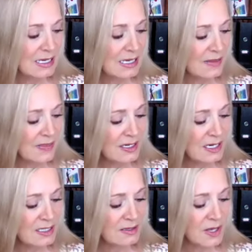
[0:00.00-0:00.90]
And then
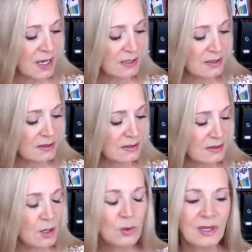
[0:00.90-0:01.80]
I thought,
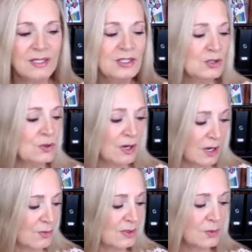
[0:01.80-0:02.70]
oh, well, I do, I
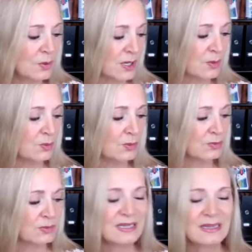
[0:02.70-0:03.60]
really want to
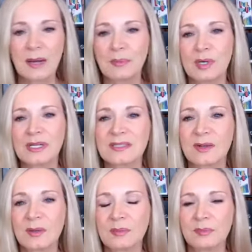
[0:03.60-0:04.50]
read that book. So
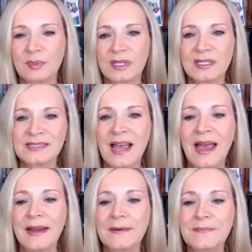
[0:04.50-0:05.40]
I put it
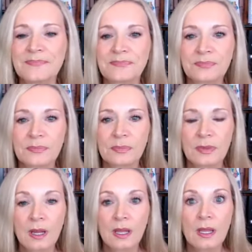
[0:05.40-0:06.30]
aside.
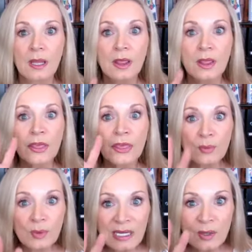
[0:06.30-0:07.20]

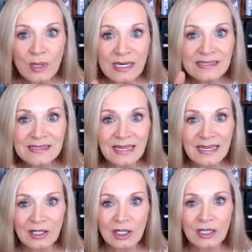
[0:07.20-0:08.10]
Three weeks
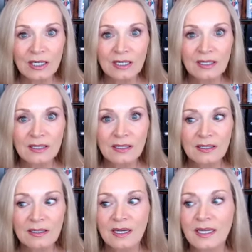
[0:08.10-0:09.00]
later,
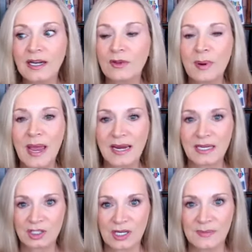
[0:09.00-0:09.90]
another
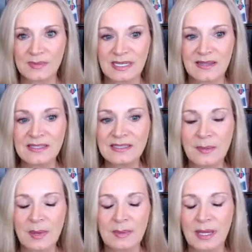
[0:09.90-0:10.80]
package comes. And this
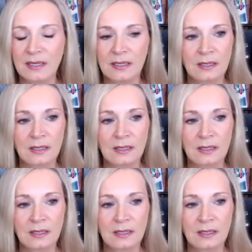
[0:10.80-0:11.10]
time I'm like,